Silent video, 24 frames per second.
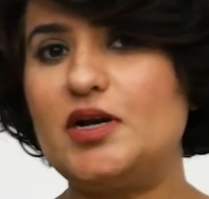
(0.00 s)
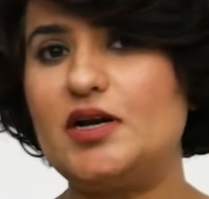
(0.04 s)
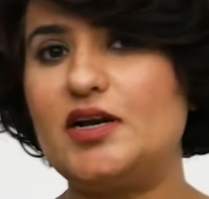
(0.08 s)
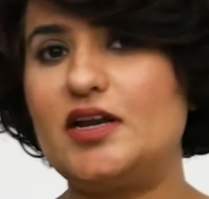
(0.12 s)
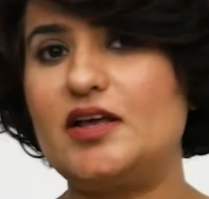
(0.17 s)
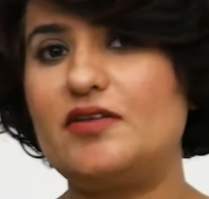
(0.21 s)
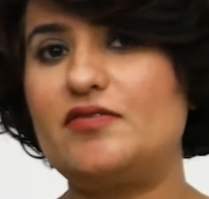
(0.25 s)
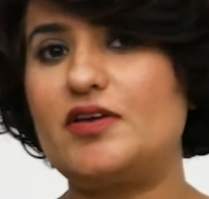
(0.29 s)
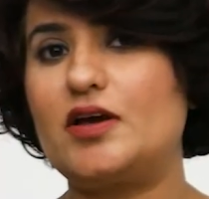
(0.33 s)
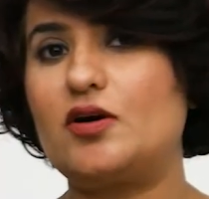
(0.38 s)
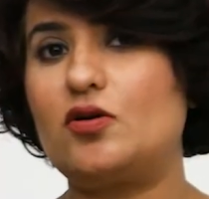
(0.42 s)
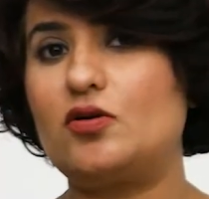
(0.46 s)

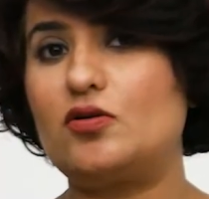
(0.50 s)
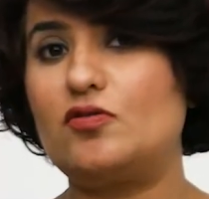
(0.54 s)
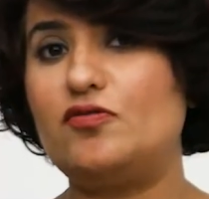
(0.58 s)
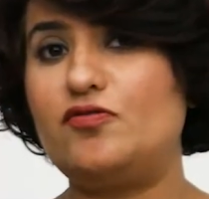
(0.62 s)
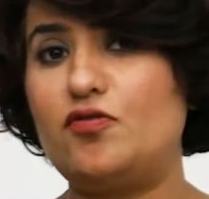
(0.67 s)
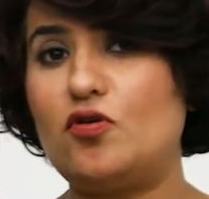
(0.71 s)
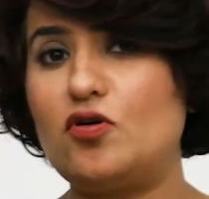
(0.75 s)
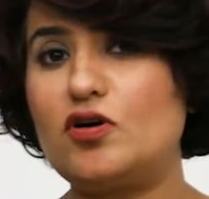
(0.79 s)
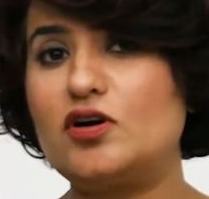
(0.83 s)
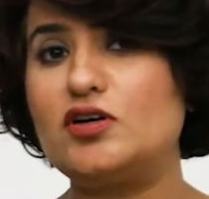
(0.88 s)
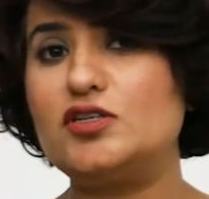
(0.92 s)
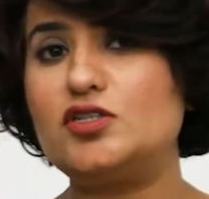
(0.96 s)
building, we are going to
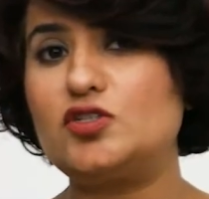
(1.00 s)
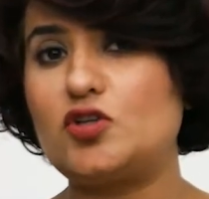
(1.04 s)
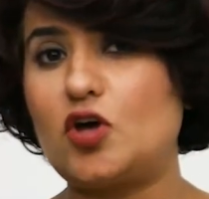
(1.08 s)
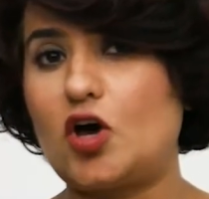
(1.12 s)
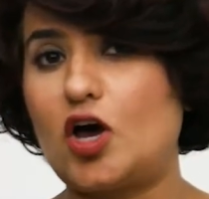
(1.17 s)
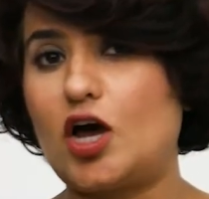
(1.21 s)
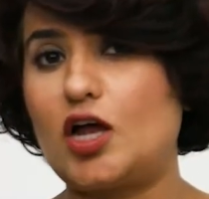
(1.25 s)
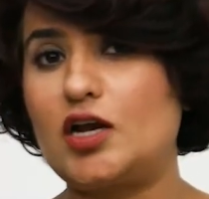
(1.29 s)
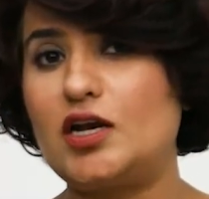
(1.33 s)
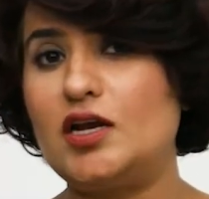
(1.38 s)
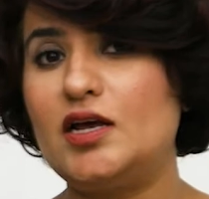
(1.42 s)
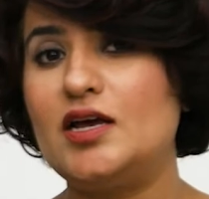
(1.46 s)
focus
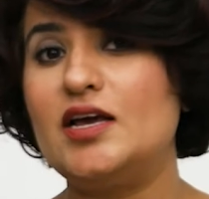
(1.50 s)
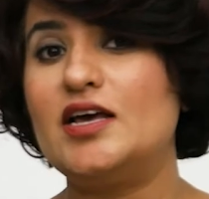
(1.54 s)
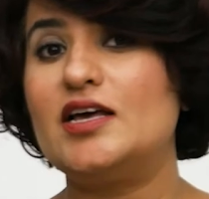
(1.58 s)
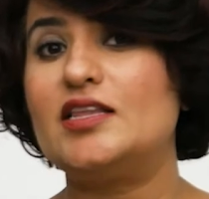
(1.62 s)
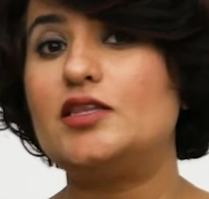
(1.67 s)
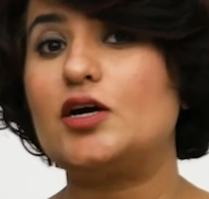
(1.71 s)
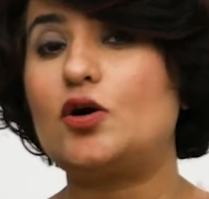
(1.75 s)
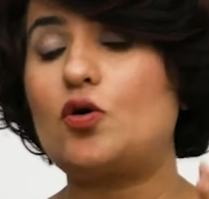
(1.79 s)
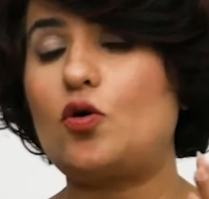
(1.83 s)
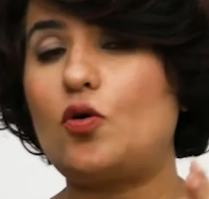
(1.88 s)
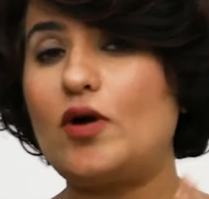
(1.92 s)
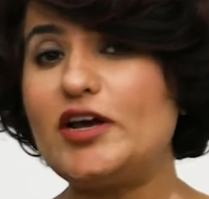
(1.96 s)
on
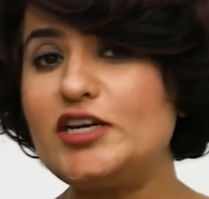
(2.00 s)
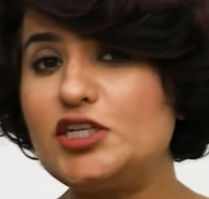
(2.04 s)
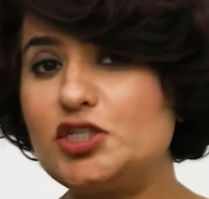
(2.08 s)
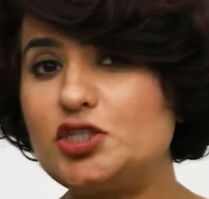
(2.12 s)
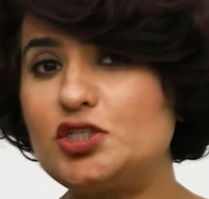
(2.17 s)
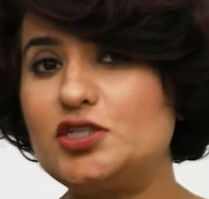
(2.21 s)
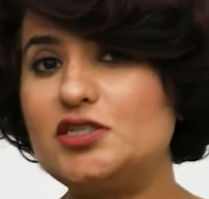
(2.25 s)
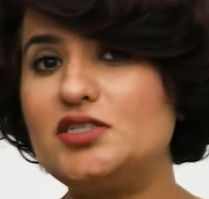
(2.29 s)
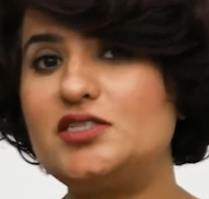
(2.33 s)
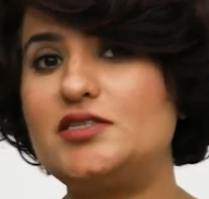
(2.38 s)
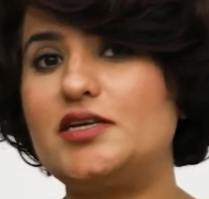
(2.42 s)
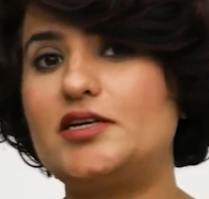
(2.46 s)
the
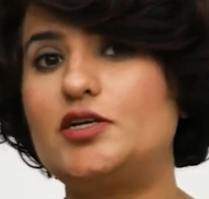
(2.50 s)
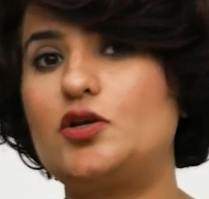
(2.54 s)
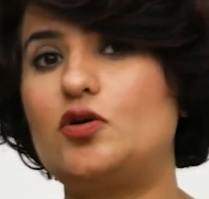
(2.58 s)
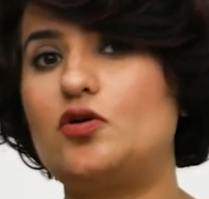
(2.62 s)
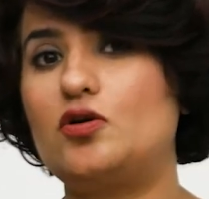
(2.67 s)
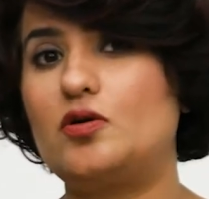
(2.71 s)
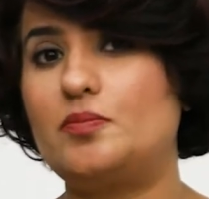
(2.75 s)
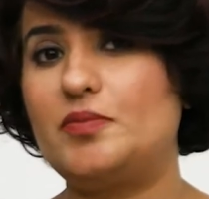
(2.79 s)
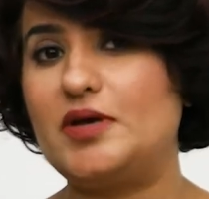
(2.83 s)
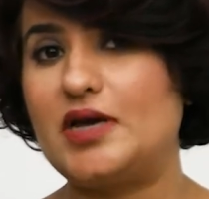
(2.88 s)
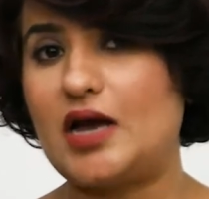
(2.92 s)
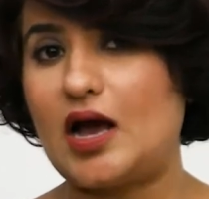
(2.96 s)
questions that you're
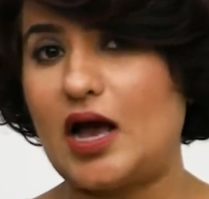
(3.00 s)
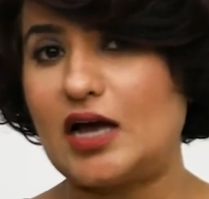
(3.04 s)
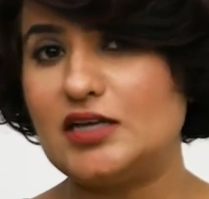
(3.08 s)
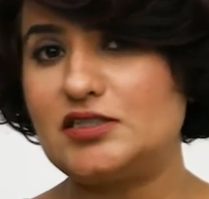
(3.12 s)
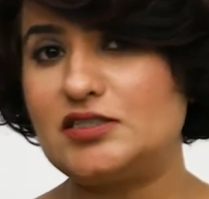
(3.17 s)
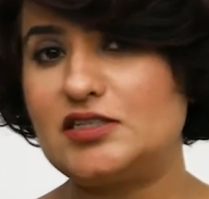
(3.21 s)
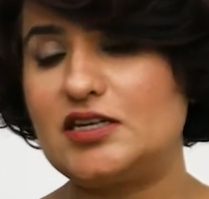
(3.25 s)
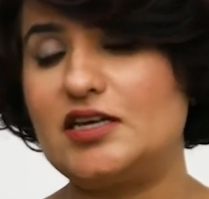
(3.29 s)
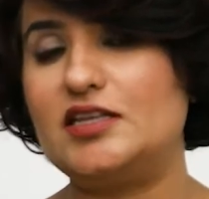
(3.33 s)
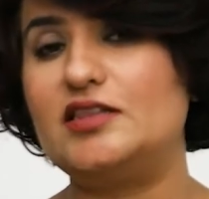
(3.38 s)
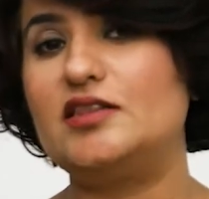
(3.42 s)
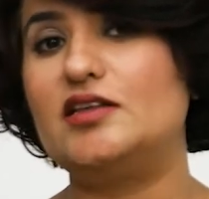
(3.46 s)
going to be
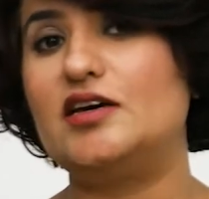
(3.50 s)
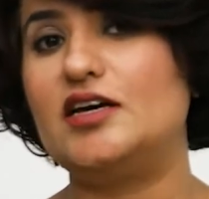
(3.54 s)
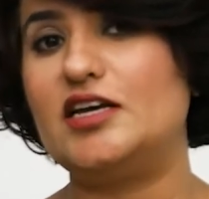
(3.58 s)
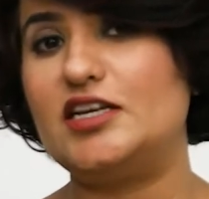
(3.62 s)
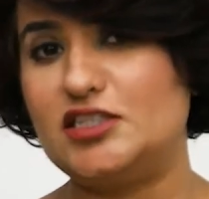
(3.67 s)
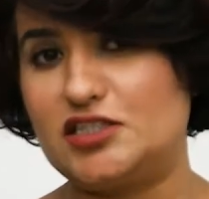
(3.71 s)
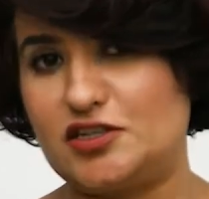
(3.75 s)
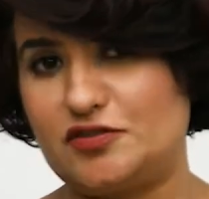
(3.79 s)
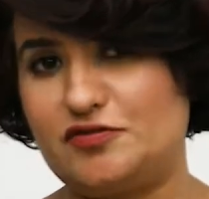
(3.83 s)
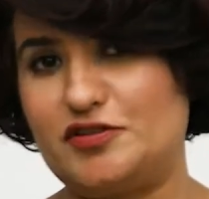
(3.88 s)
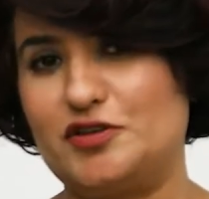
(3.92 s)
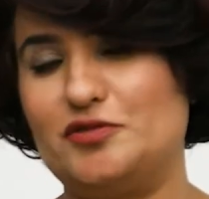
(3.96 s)
asked in the
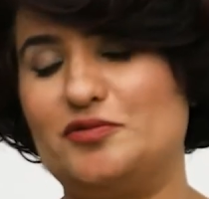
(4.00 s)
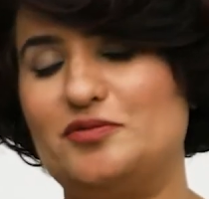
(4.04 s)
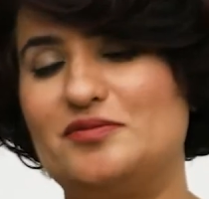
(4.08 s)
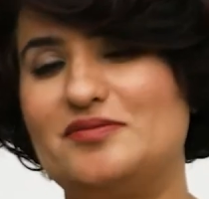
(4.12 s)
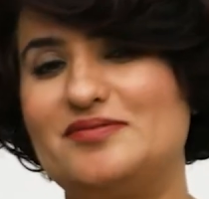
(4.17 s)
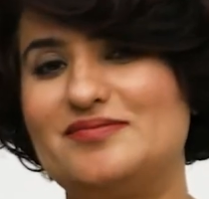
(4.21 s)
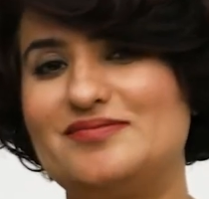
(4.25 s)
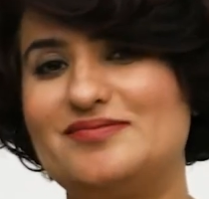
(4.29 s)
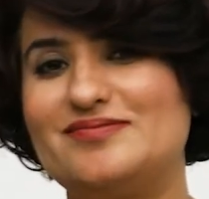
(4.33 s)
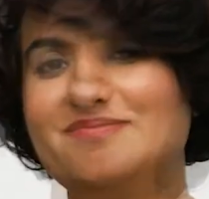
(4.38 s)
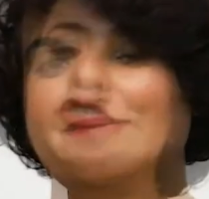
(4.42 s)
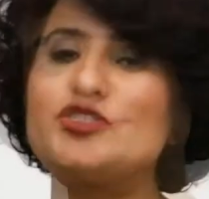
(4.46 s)
interview.
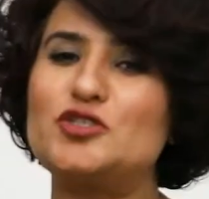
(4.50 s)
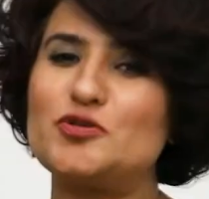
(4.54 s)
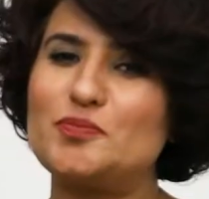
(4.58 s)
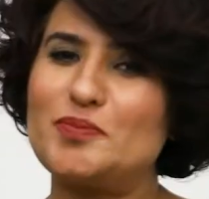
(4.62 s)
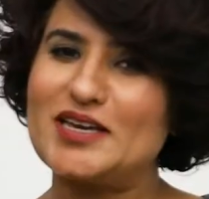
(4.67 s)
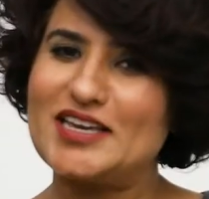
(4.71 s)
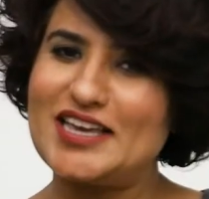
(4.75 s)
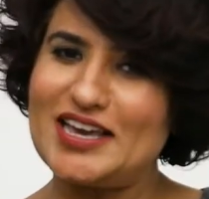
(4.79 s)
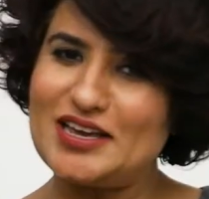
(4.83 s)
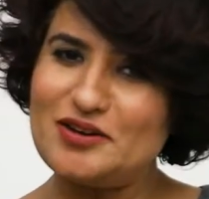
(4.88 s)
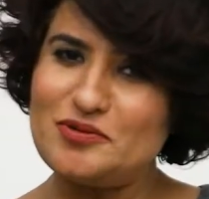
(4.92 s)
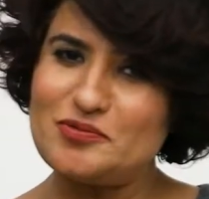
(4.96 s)
To
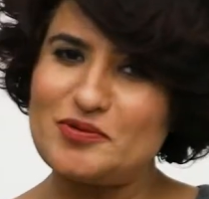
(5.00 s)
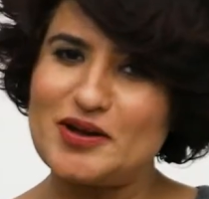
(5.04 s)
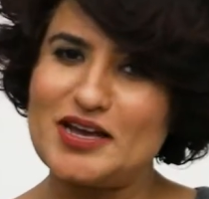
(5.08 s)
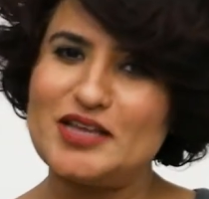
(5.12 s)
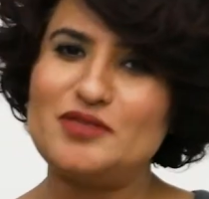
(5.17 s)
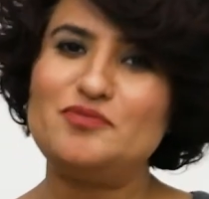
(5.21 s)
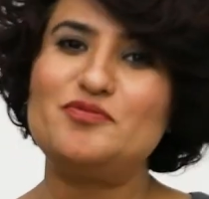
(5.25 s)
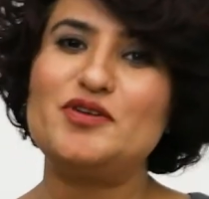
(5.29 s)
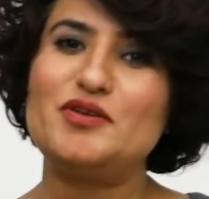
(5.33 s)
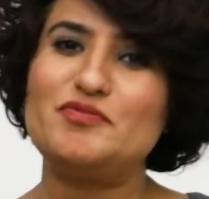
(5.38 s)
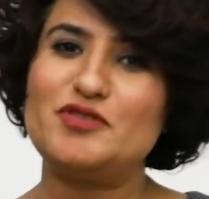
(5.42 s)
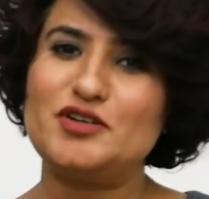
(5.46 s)
begin
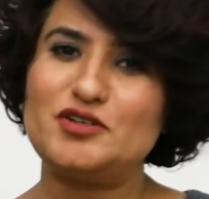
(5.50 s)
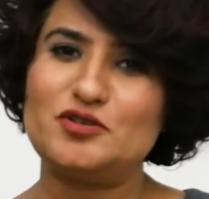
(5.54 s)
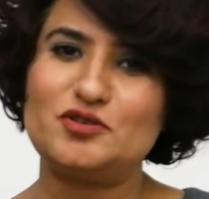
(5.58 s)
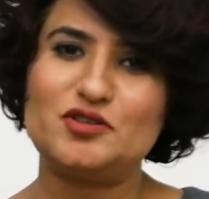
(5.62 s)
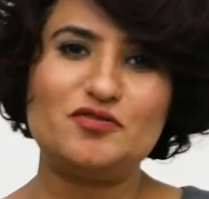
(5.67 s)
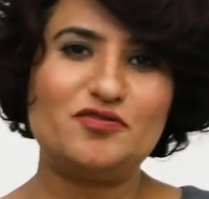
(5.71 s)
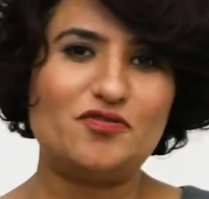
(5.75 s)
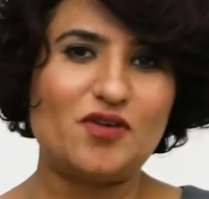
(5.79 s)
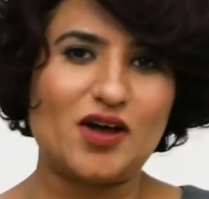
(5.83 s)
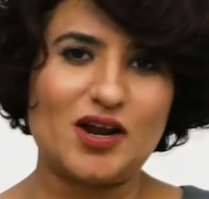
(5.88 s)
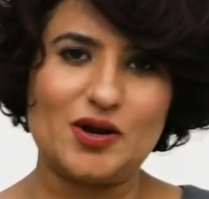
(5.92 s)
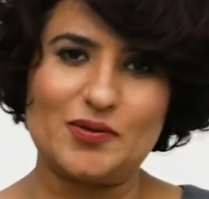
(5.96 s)
with, we will do
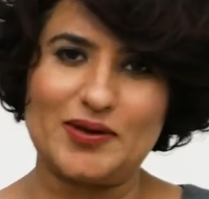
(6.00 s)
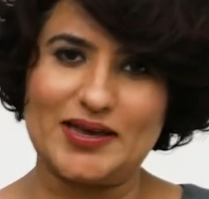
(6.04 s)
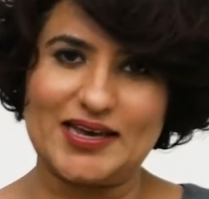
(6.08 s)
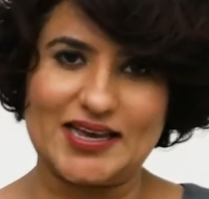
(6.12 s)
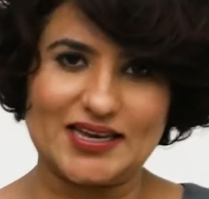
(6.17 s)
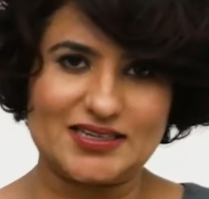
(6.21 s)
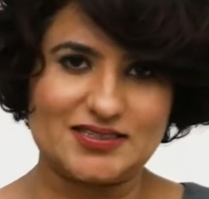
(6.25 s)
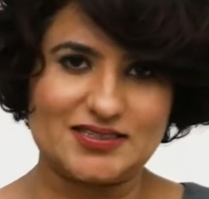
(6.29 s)
the following